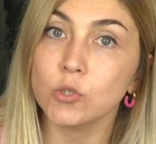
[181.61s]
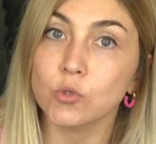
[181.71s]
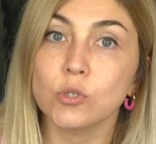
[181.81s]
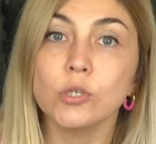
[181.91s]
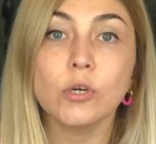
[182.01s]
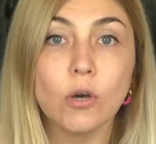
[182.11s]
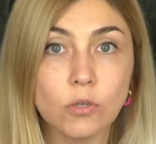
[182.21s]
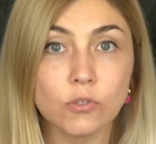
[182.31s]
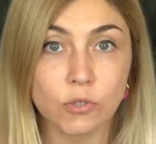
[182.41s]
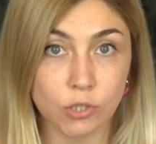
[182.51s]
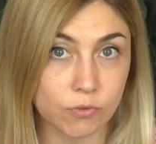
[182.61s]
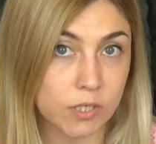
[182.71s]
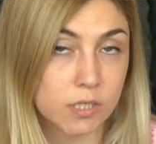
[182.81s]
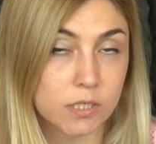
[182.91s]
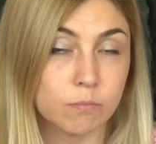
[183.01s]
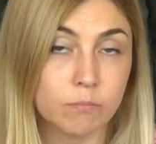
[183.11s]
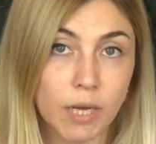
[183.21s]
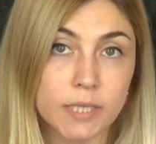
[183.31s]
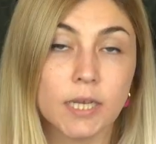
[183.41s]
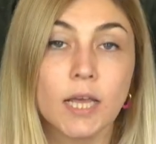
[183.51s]
usually also decreases,
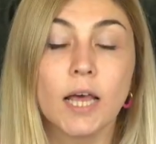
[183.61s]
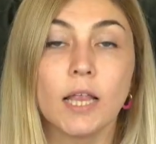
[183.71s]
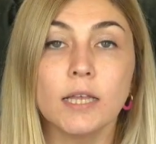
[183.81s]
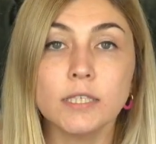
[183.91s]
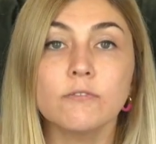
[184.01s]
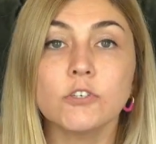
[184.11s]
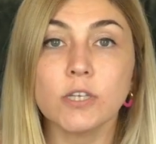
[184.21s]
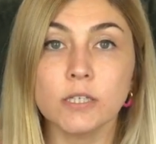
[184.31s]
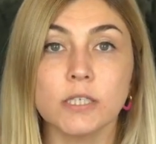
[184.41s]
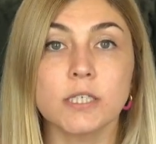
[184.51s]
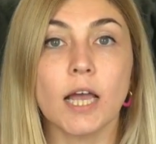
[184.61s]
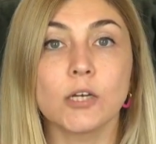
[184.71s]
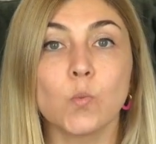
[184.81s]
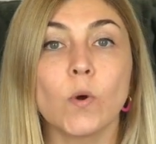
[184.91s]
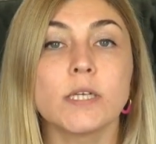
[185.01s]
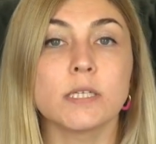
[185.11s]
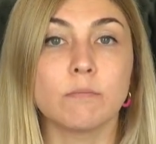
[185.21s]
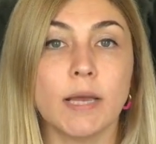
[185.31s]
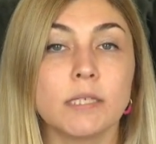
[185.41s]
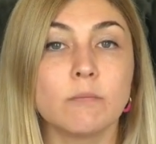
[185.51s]
but let's first understand what is
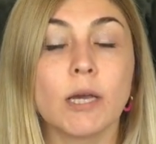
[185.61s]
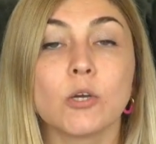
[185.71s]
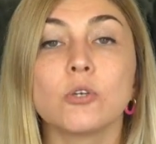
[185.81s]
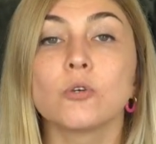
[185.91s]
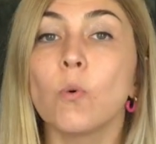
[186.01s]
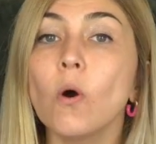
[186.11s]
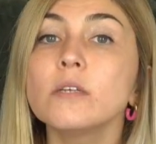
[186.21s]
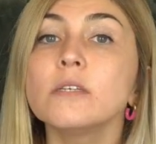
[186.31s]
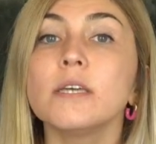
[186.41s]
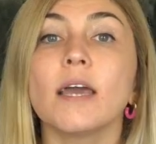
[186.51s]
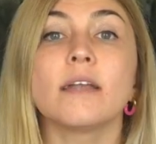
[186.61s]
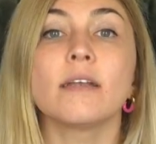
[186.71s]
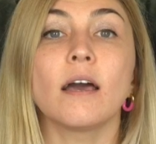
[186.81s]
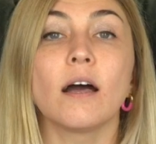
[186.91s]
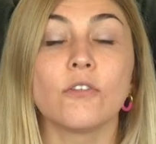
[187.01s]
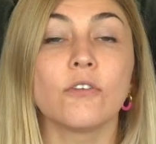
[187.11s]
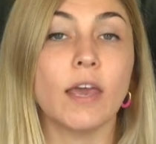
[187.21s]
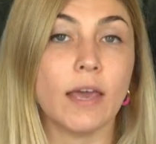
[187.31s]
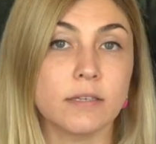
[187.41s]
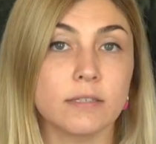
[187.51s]
meant by good quality and
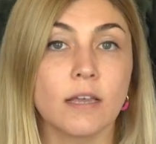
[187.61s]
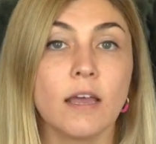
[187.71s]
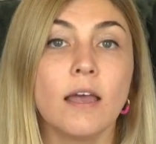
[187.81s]
healthy eggs.